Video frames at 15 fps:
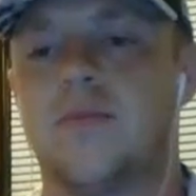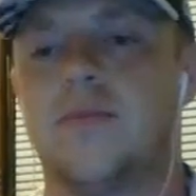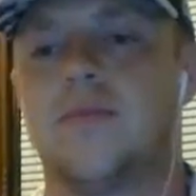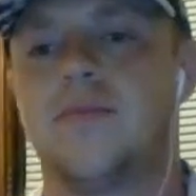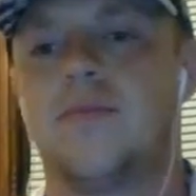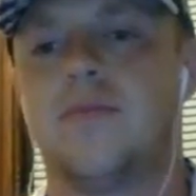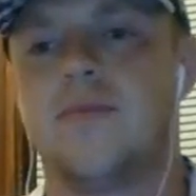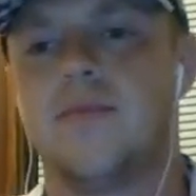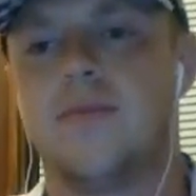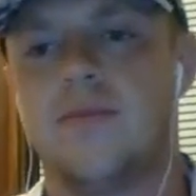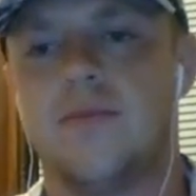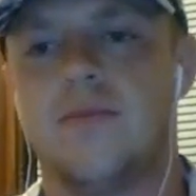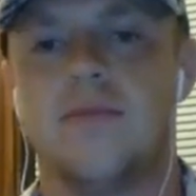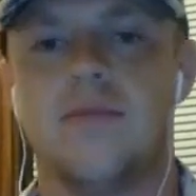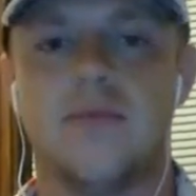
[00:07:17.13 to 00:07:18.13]

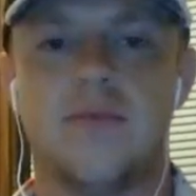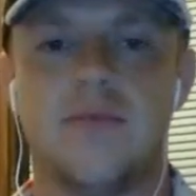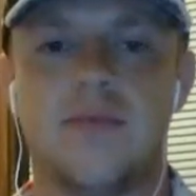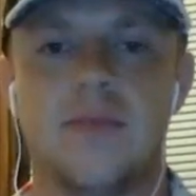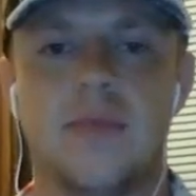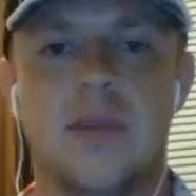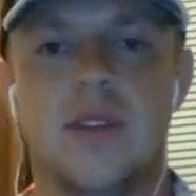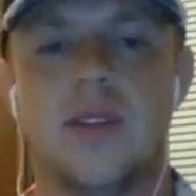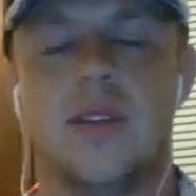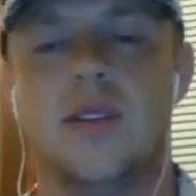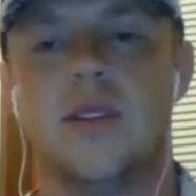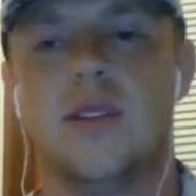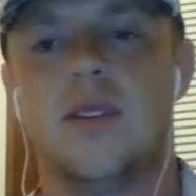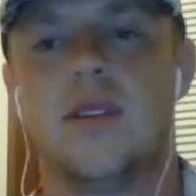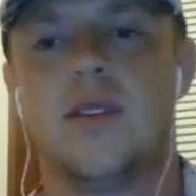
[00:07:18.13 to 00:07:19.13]

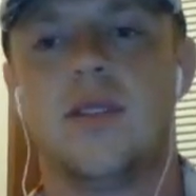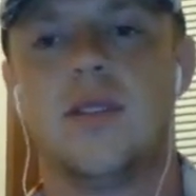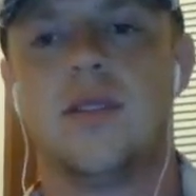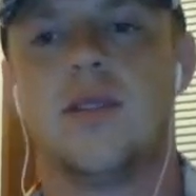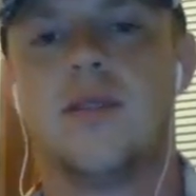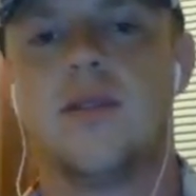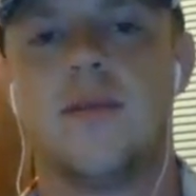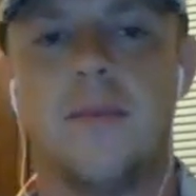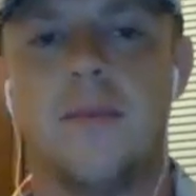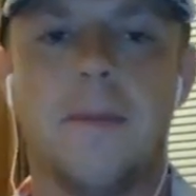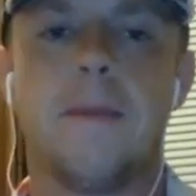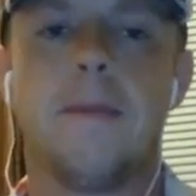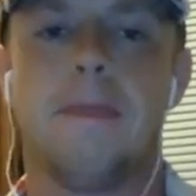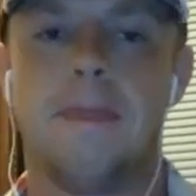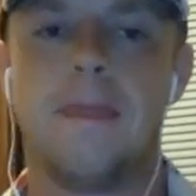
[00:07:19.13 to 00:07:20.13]

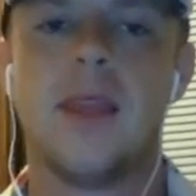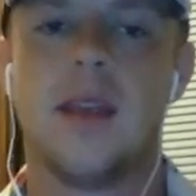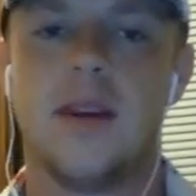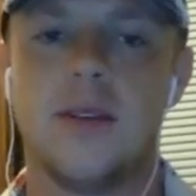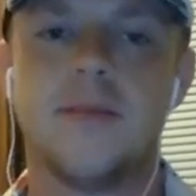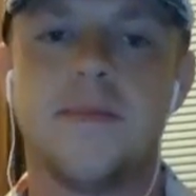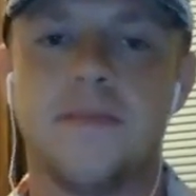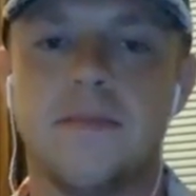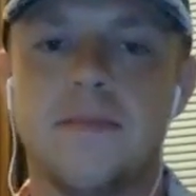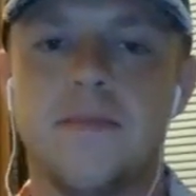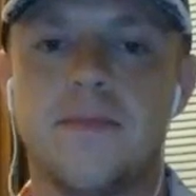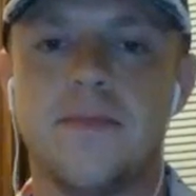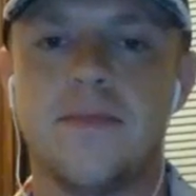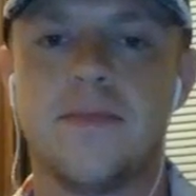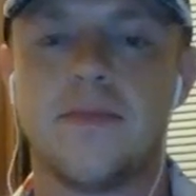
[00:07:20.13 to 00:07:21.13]

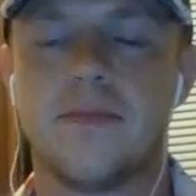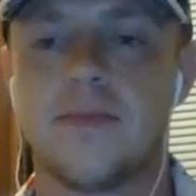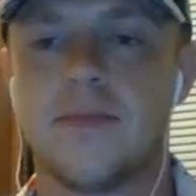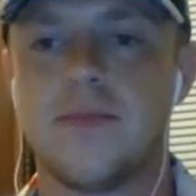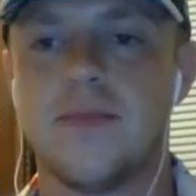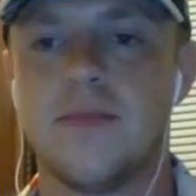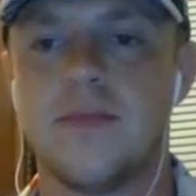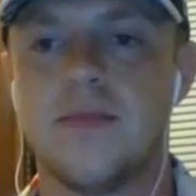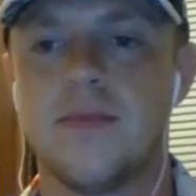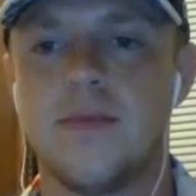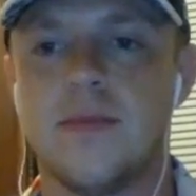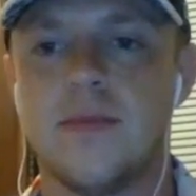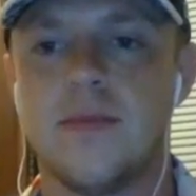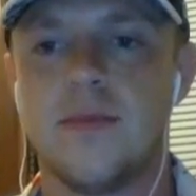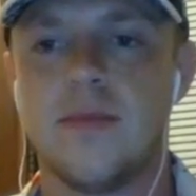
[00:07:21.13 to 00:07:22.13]

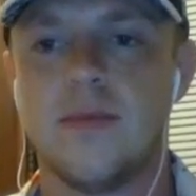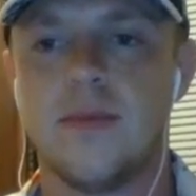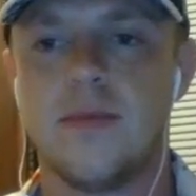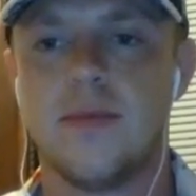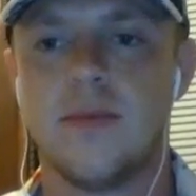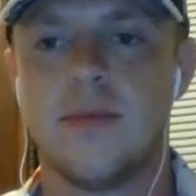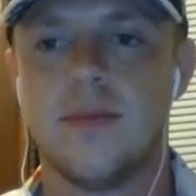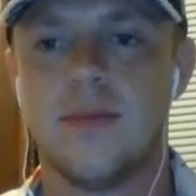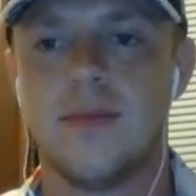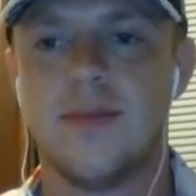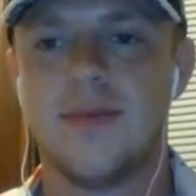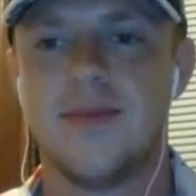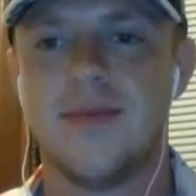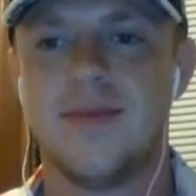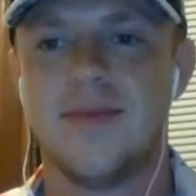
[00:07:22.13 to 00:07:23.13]

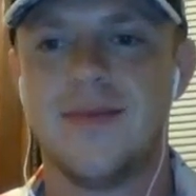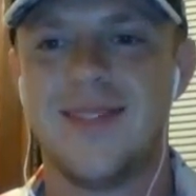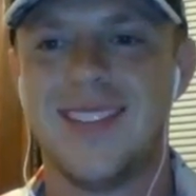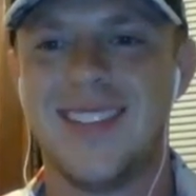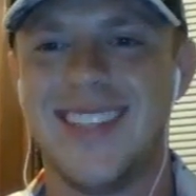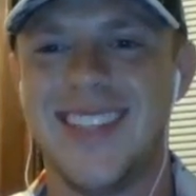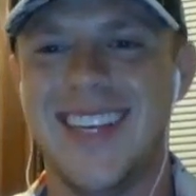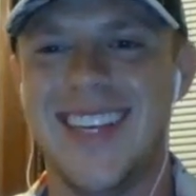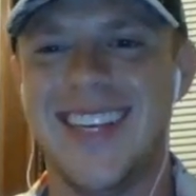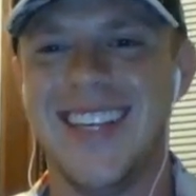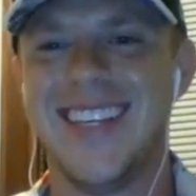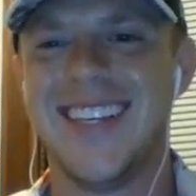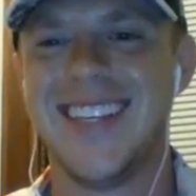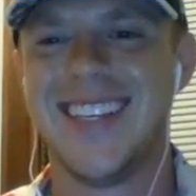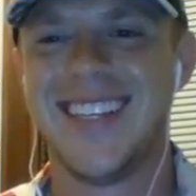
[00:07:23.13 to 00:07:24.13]

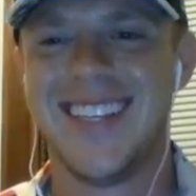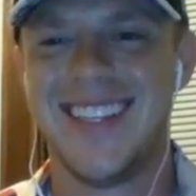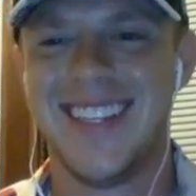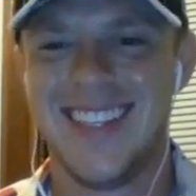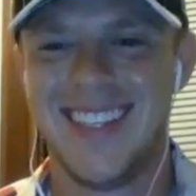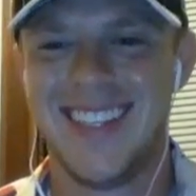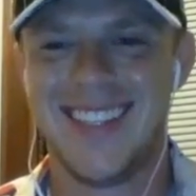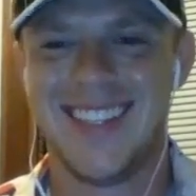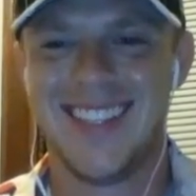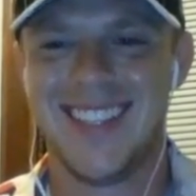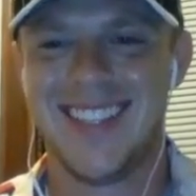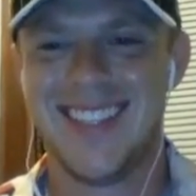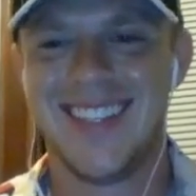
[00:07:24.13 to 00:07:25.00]
The person shown says nothing.